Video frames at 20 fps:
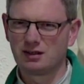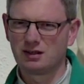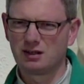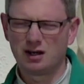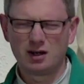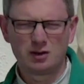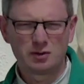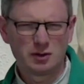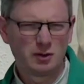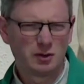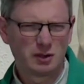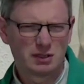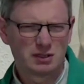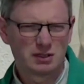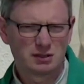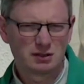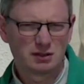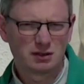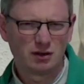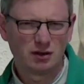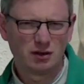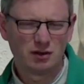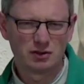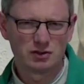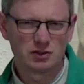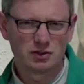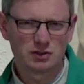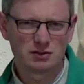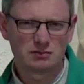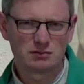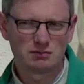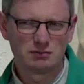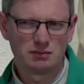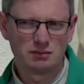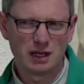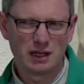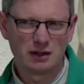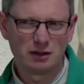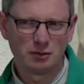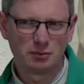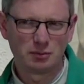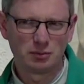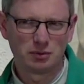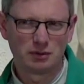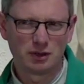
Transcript: How do you know it isn't all just made up